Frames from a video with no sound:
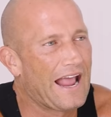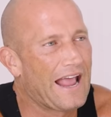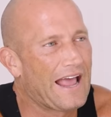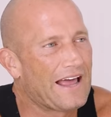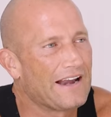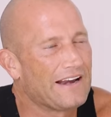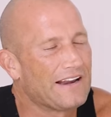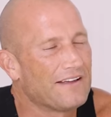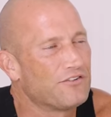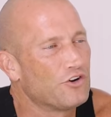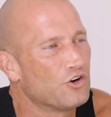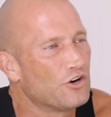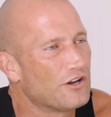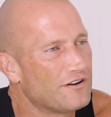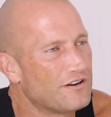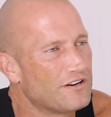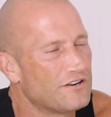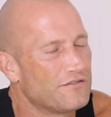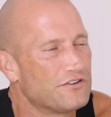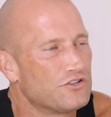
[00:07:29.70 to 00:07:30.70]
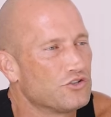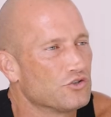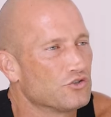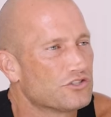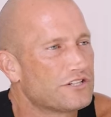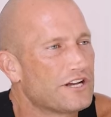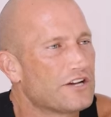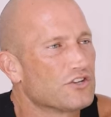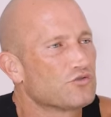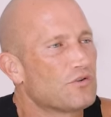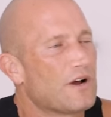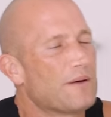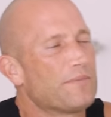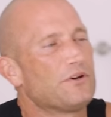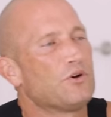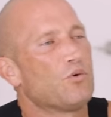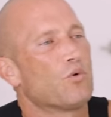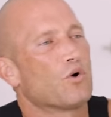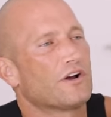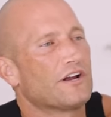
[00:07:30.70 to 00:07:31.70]
And if you're an individual sales rep
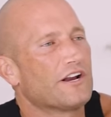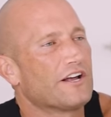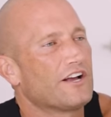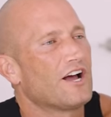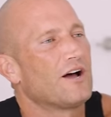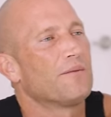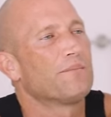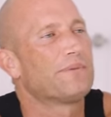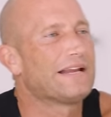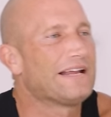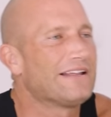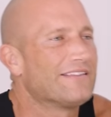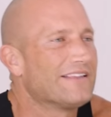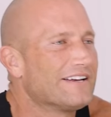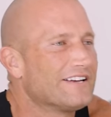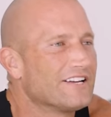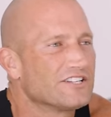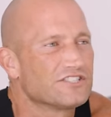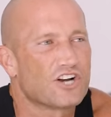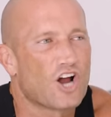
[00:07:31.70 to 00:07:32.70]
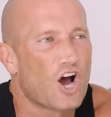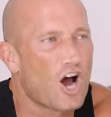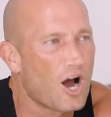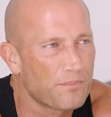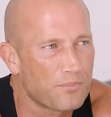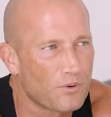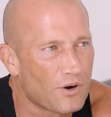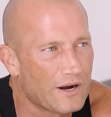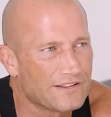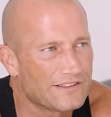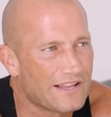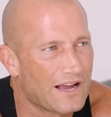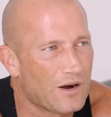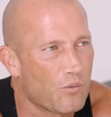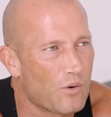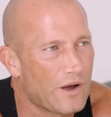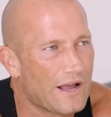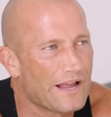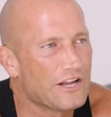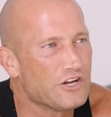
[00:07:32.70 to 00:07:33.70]
and you work in a company that doesn't operate that
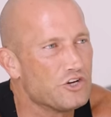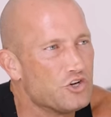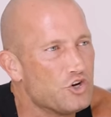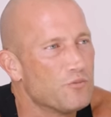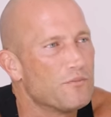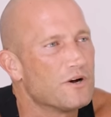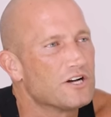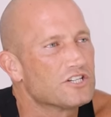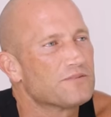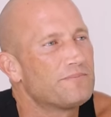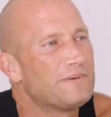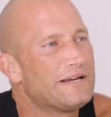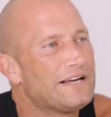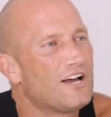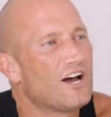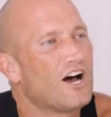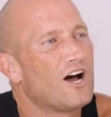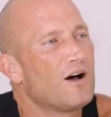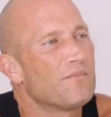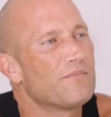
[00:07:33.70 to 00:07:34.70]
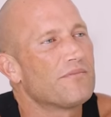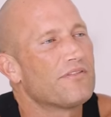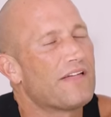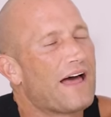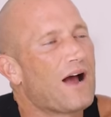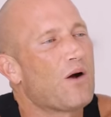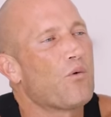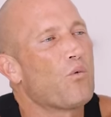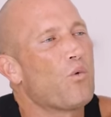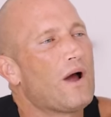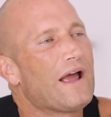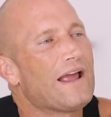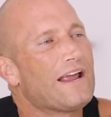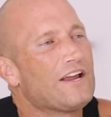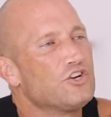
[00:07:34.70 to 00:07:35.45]
way, you must become that way